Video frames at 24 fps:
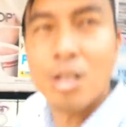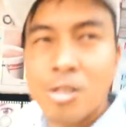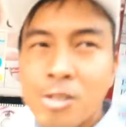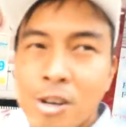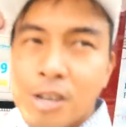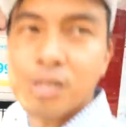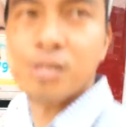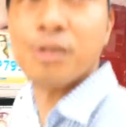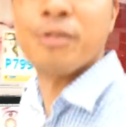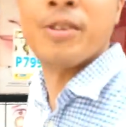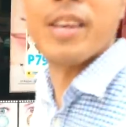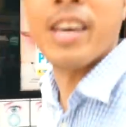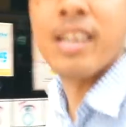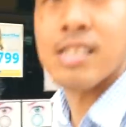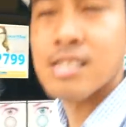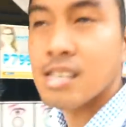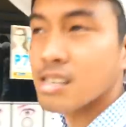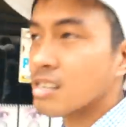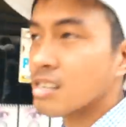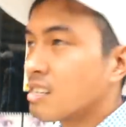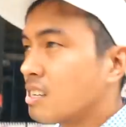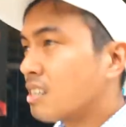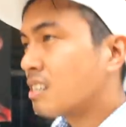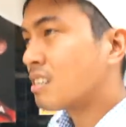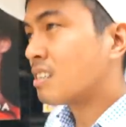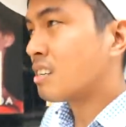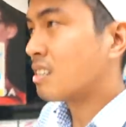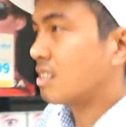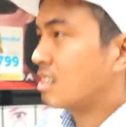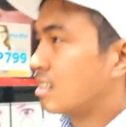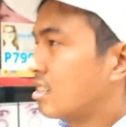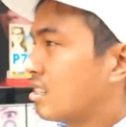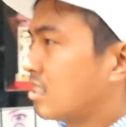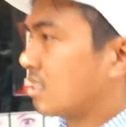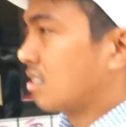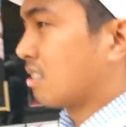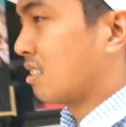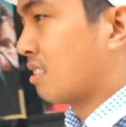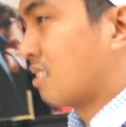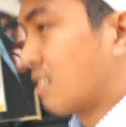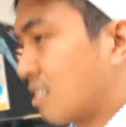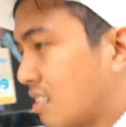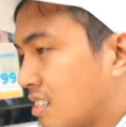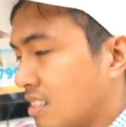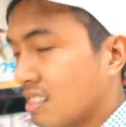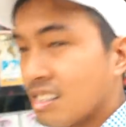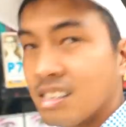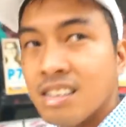all sorts of things. So it's like a
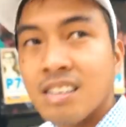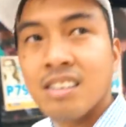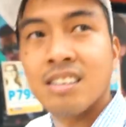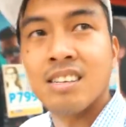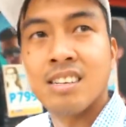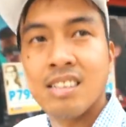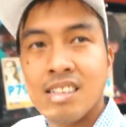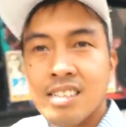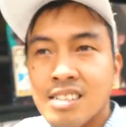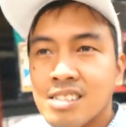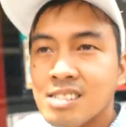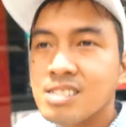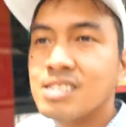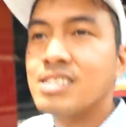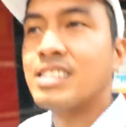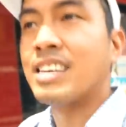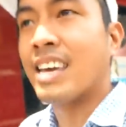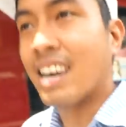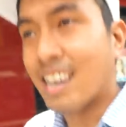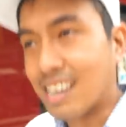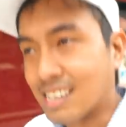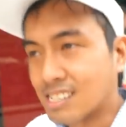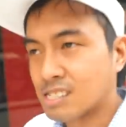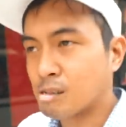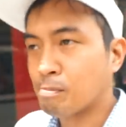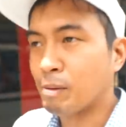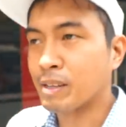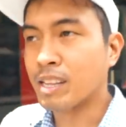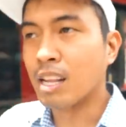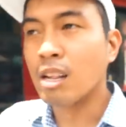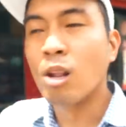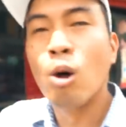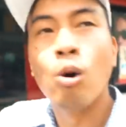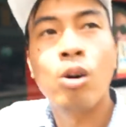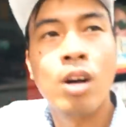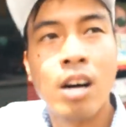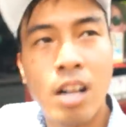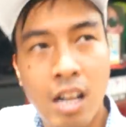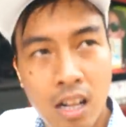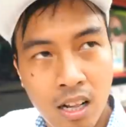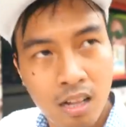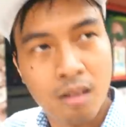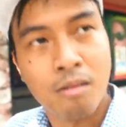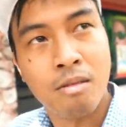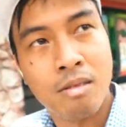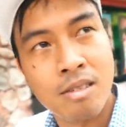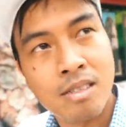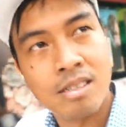seven eleven? Yes, but the local.
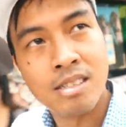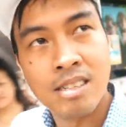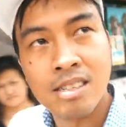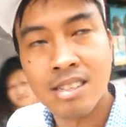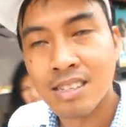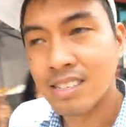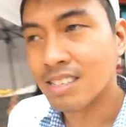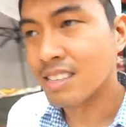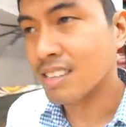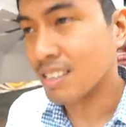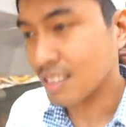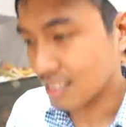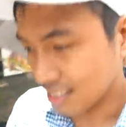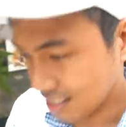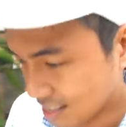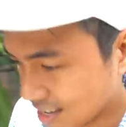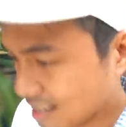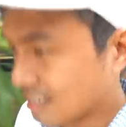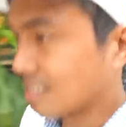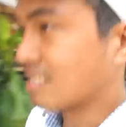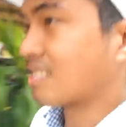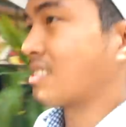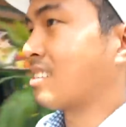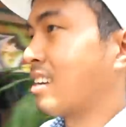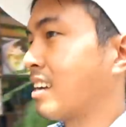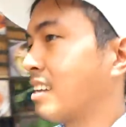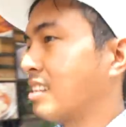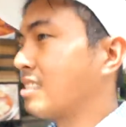A local seven eleven? Yes,